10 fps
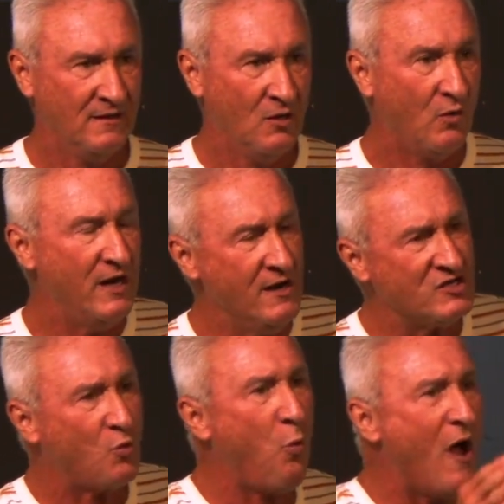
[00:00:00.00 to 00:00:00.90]
Well,
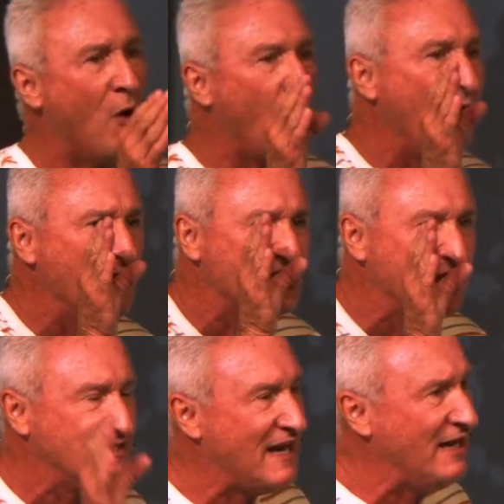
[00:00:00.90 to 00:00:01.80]
here's the
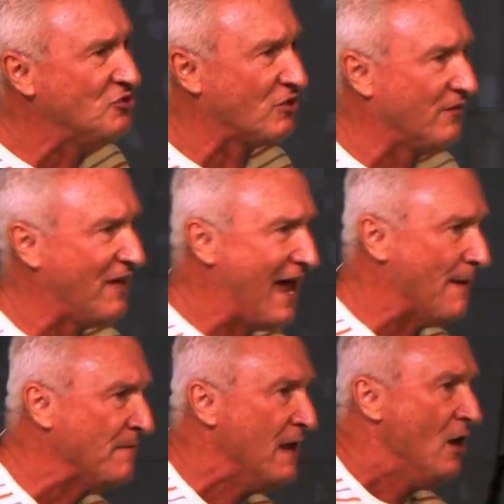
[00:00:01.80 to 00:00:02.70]
danger of
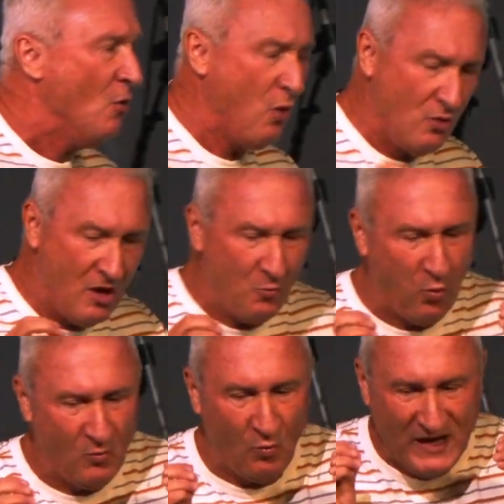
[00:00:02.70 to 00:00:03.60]
that.
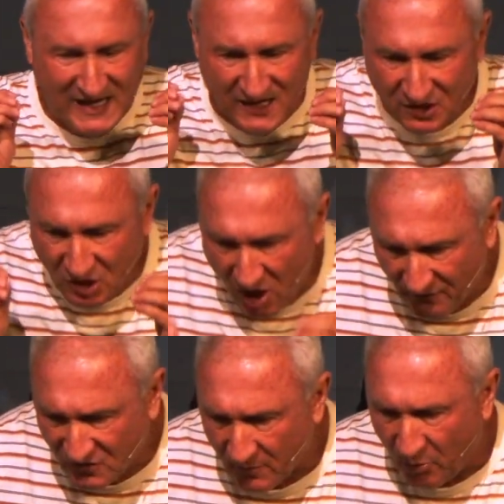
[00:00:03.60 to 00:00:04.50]
When we get
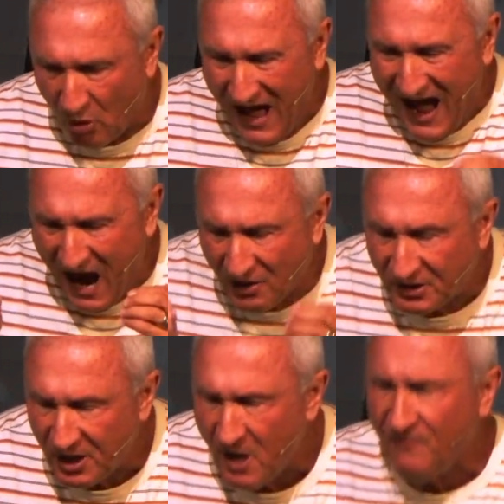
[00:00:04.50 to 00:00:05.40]
comfortable, our
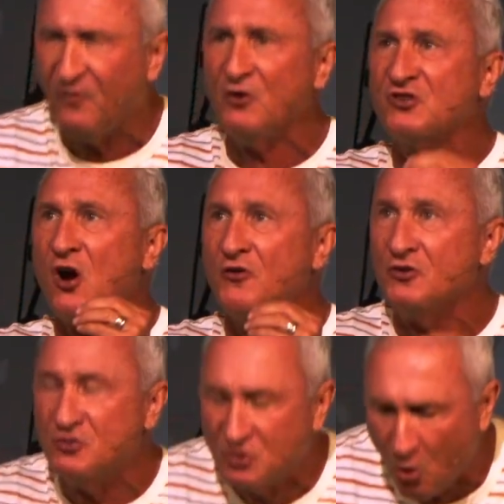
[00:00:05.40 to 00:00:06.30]
comforts are the
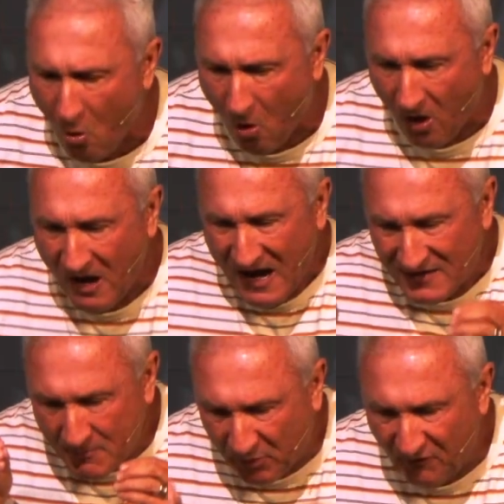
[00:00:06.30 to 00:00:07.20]
door
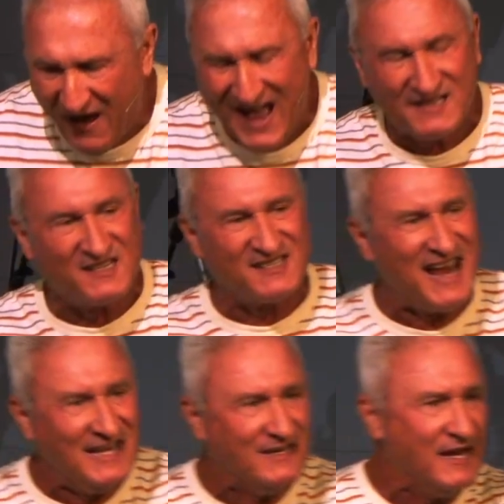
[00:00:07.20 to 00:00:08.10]
that provides
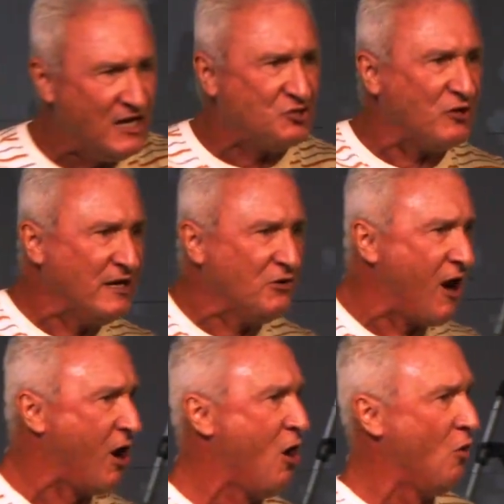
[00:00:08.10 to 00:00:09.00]
Satan entry into
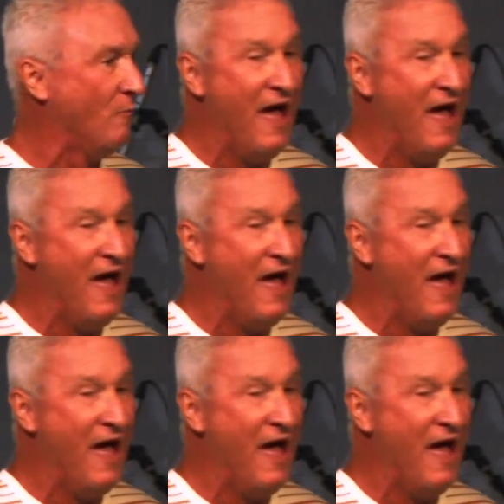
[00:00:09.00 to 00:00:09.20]
our home.